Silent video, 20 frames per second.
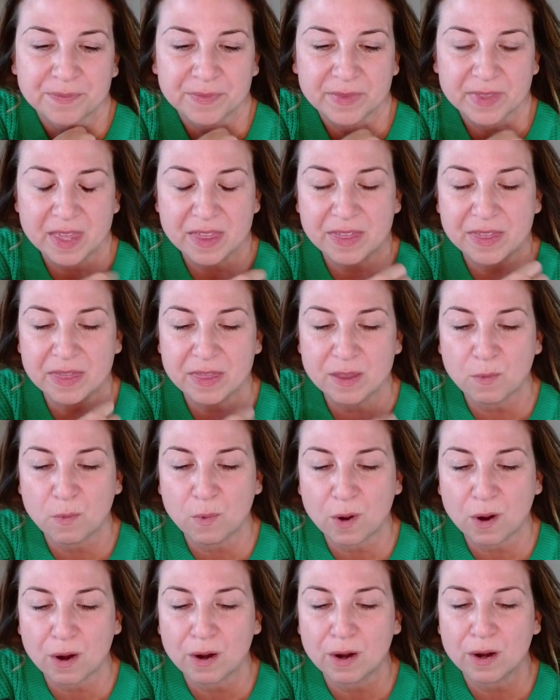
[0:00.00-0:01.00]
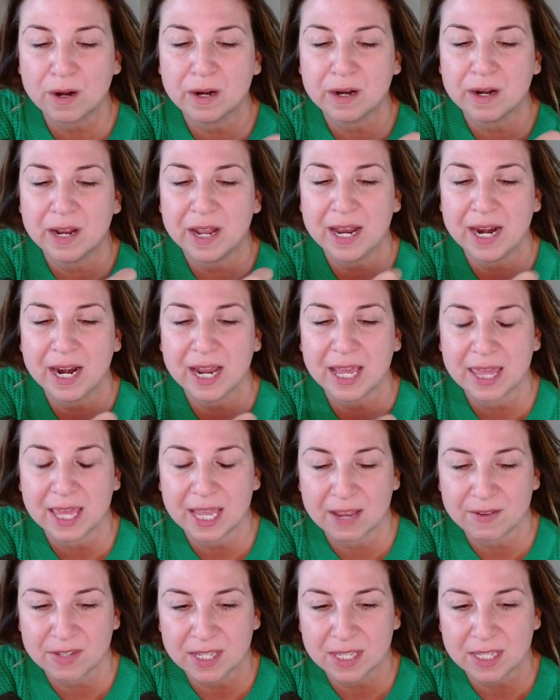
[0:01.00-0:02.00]
the word, and I think
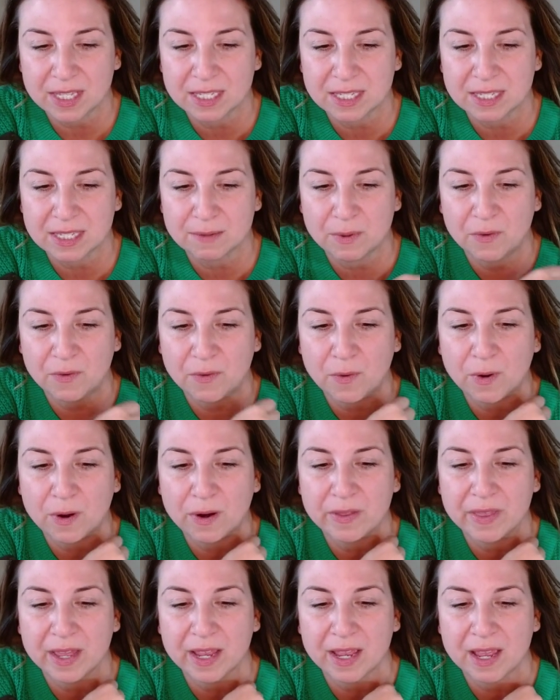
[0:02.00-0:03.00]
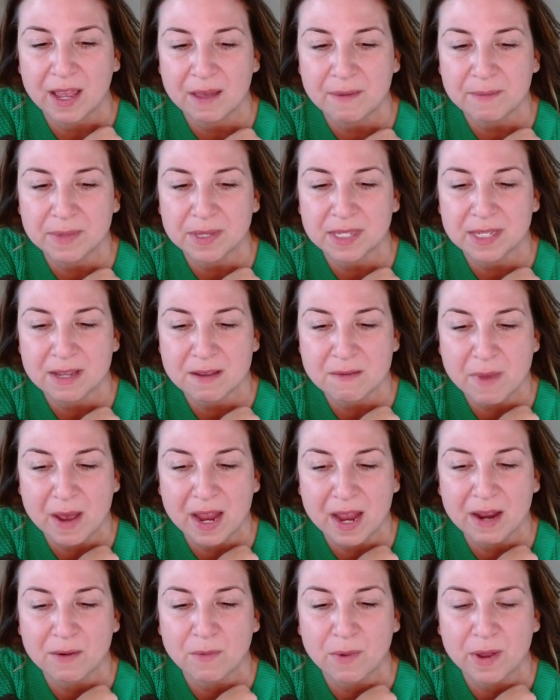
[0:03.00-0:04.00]
I've said this before, that comes to
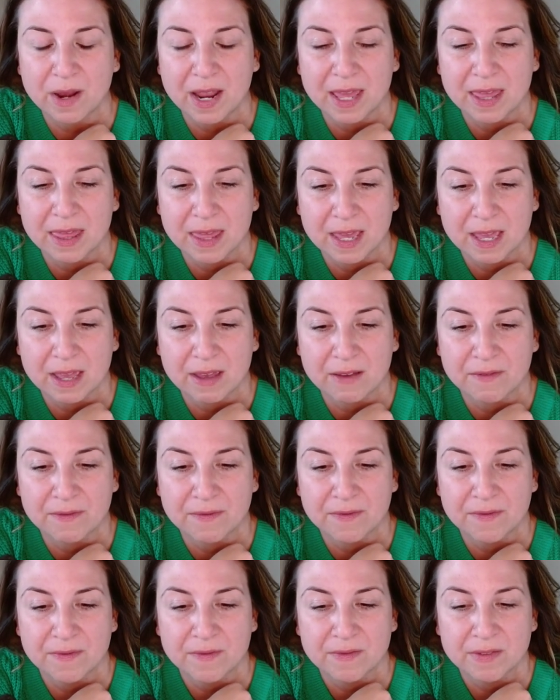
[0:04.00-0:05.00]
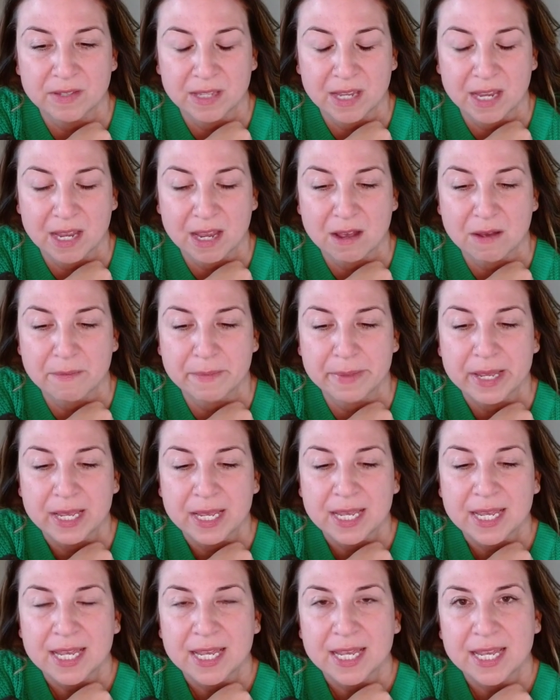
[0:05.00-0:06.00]
mind when I think of Sam
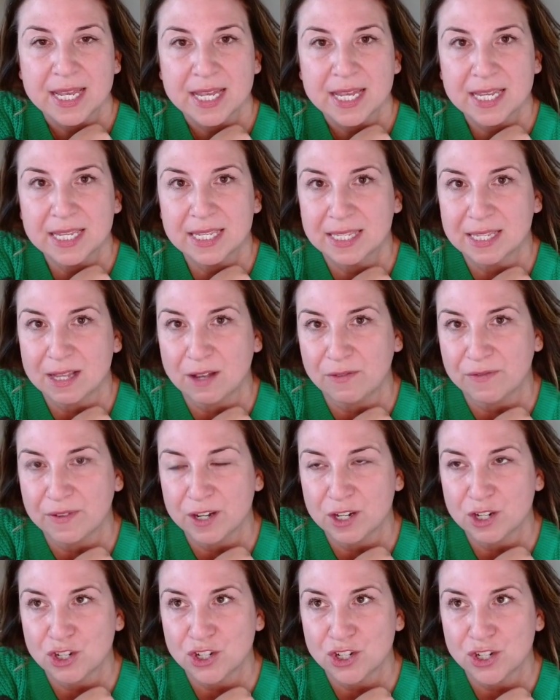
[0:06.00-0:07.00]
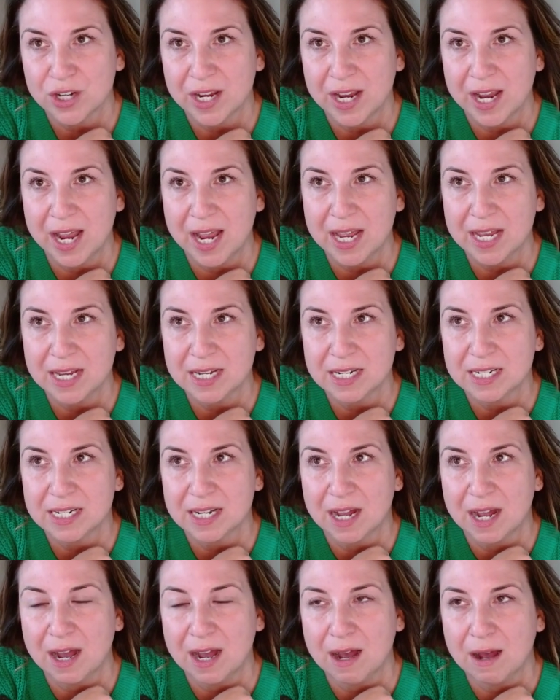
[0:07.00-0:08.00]
is selfish. And
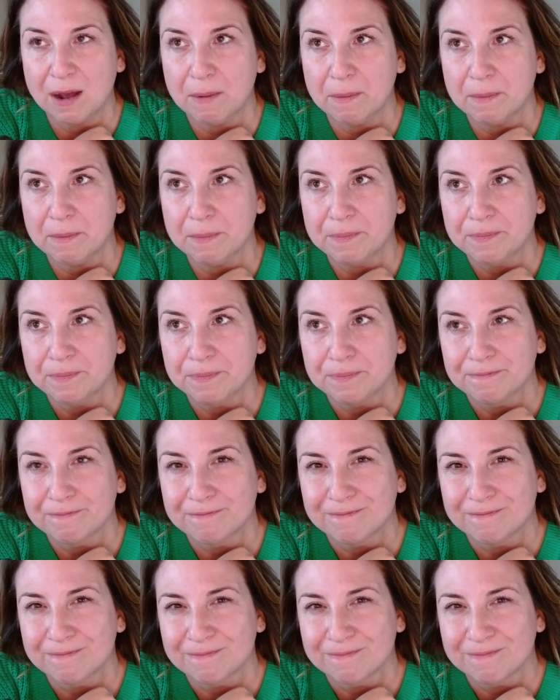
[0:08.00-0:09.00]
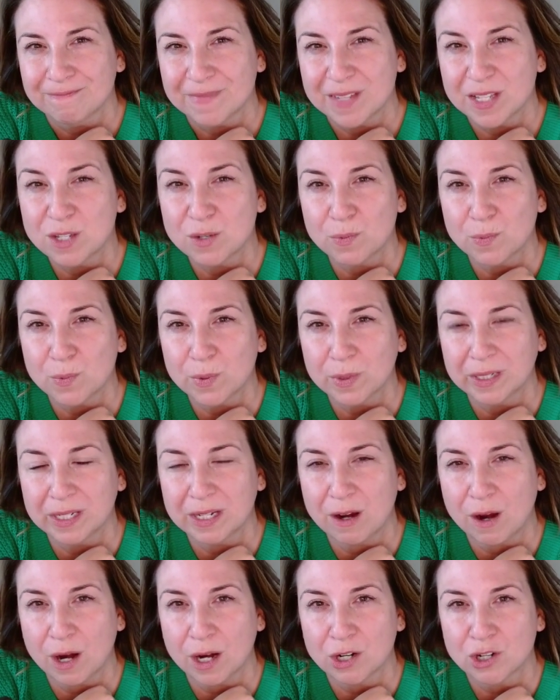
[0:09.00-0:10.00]
that's a really
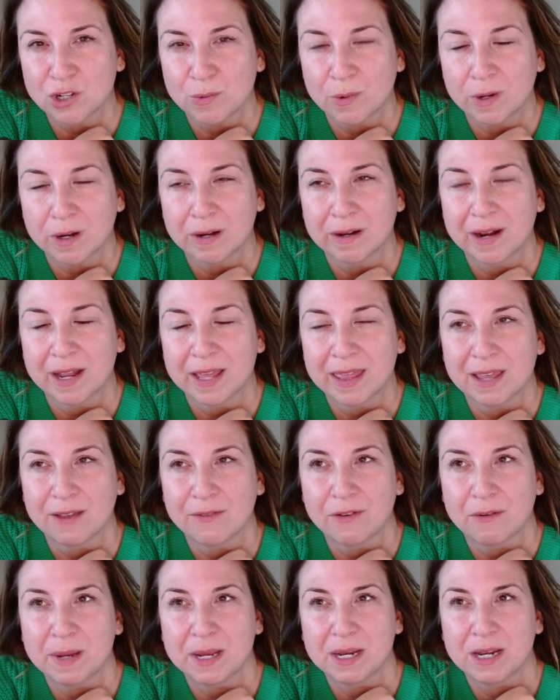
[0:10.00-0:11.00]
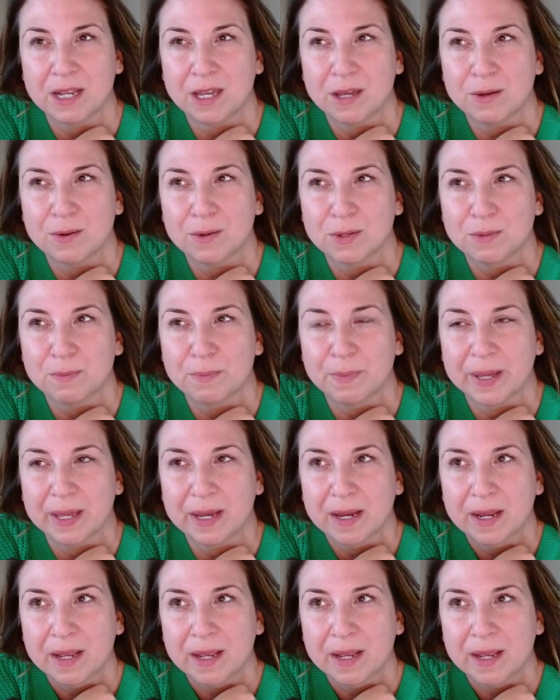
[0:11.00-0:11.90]
harsh word, I think, for me to use, but